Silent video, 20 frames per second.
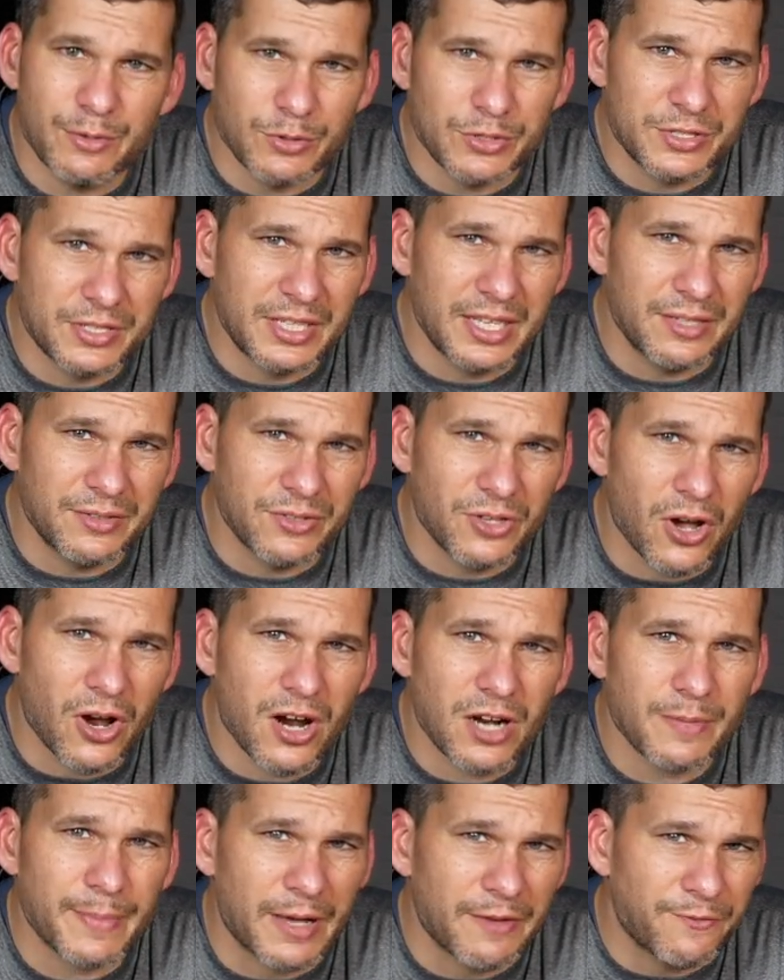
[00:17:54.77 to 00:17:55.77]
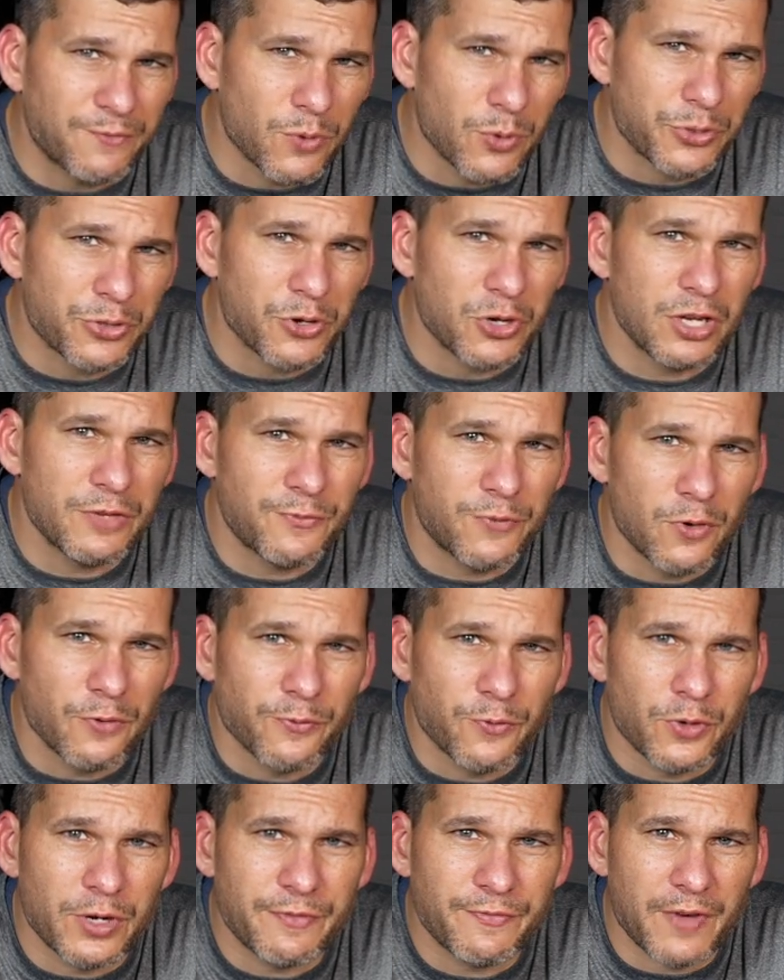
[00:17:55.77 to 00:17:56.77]
was getting dark about 4.30
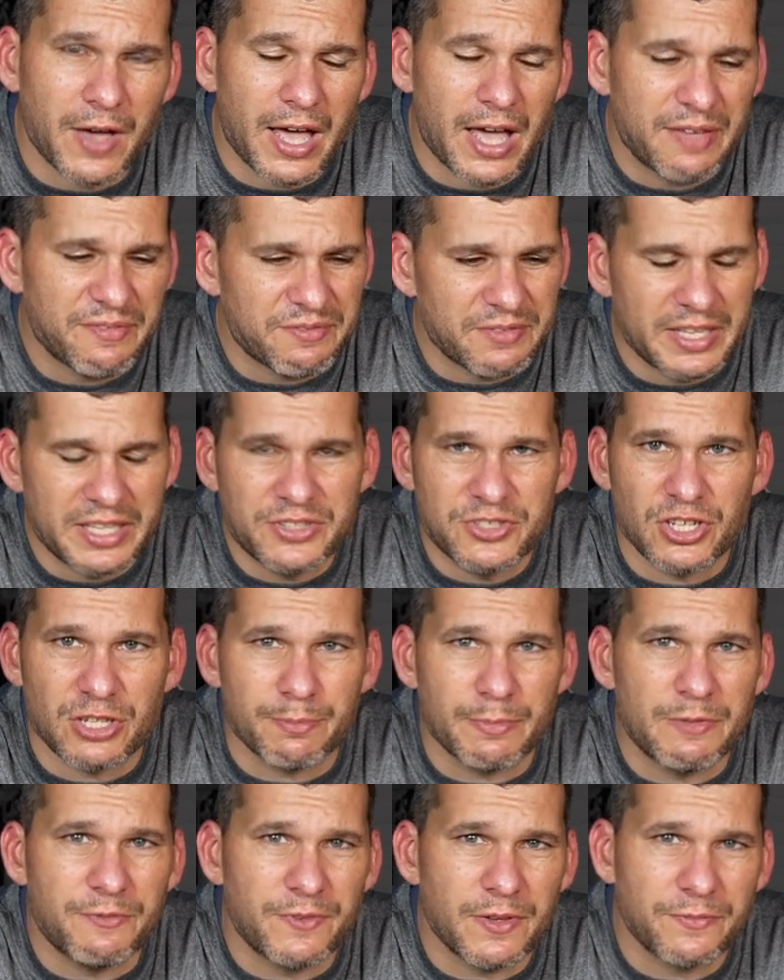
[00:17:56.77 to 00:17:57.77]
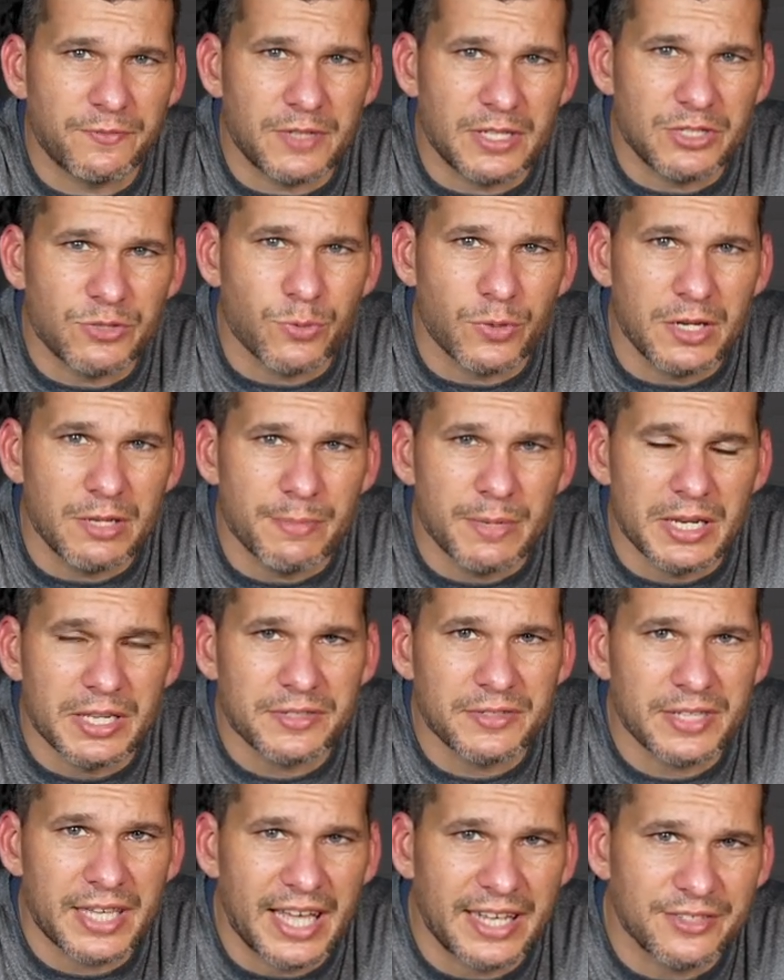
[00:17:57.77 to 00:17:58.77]
4.45 it took me 15 20
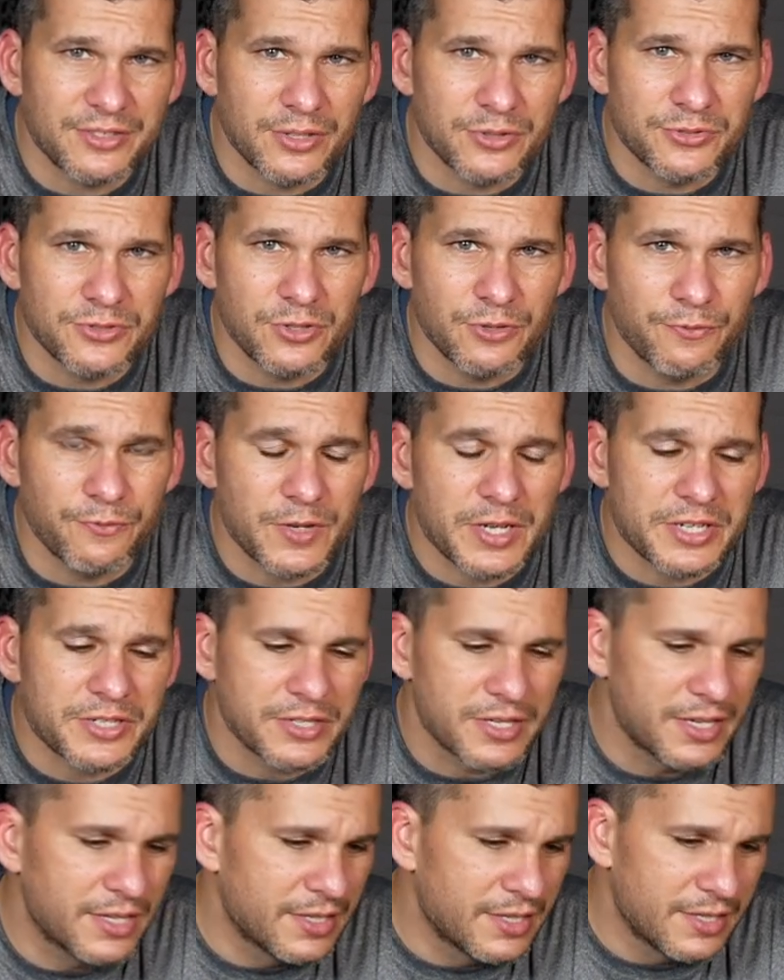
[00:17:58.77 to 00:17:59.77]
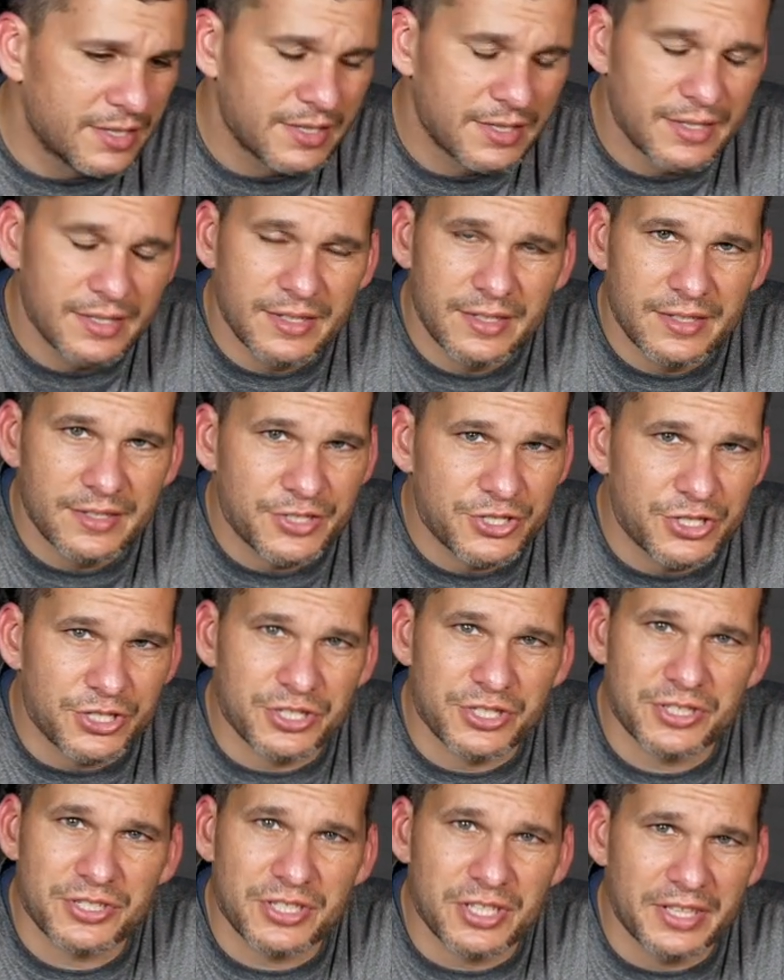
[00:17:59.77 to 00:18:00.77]
minutes to catch those two fish should
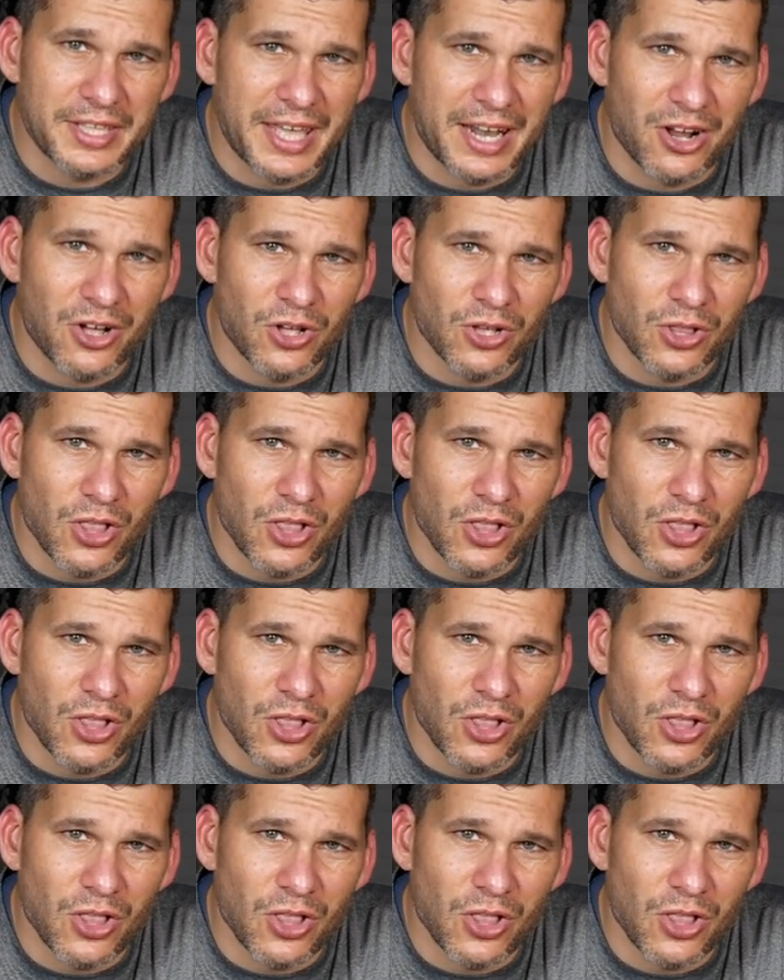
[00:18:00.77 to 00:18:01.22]
have just done that all